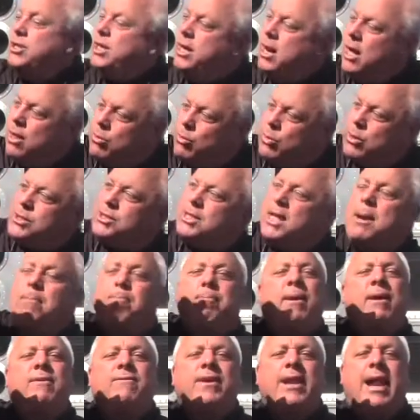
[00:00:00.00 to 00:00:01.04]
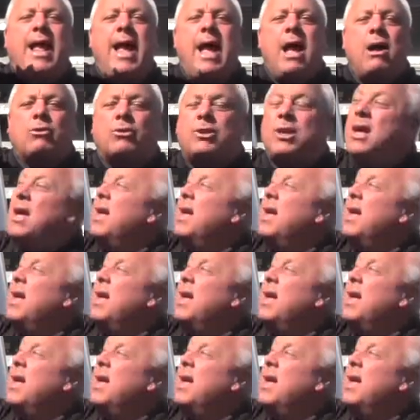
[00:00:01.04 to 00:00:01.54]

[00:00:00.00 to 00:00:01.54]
In other words, they pivot out.